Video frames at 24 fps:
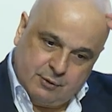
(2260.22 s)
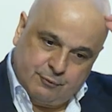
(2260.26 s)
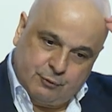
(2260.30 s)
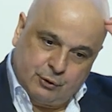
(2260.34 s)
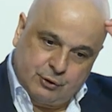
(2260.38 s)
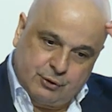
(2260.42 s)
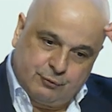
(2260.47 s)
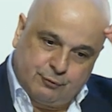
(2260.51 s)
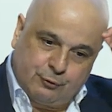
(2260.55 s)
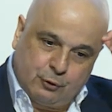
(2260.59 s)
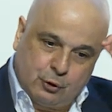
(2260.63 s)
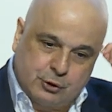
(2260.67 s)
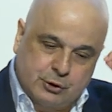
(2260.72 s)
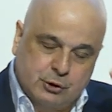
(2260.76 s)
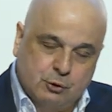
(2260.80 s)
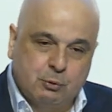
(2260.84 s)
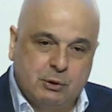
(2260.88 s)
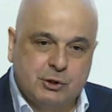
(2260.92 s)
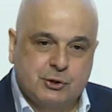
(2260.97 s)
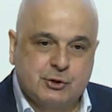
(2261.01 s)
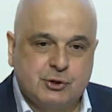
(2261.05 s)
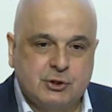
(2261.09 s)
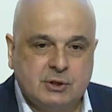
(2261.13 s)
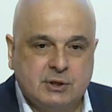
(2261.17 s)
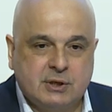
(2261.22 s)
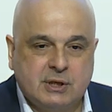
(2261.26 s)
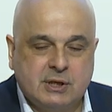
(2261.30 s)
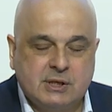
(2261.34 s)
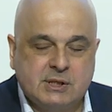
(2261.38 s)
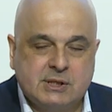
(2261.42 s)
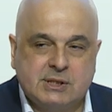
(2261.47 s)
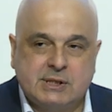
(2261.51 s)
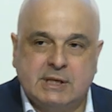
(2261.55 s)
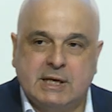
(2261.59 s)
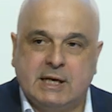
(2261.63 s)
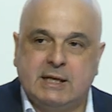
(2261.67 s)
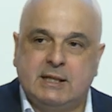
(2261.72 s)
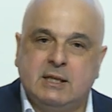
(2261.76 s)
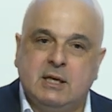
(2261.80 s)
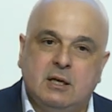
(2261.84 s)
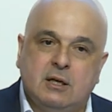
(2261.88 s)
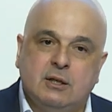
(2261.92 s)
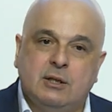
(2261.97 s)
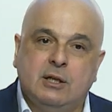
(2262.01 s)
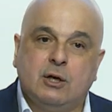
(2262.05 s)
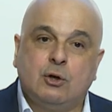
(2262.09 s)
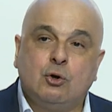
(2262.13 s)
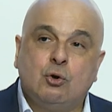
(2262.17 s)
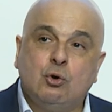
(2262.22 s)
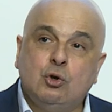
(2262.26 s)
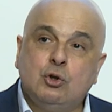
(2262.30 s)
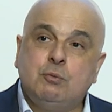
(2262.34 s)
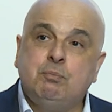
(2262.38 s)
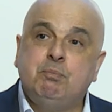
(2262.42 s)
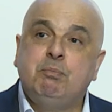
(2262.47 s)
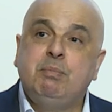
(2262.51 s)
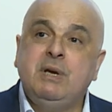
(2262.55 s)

For the first question is that there could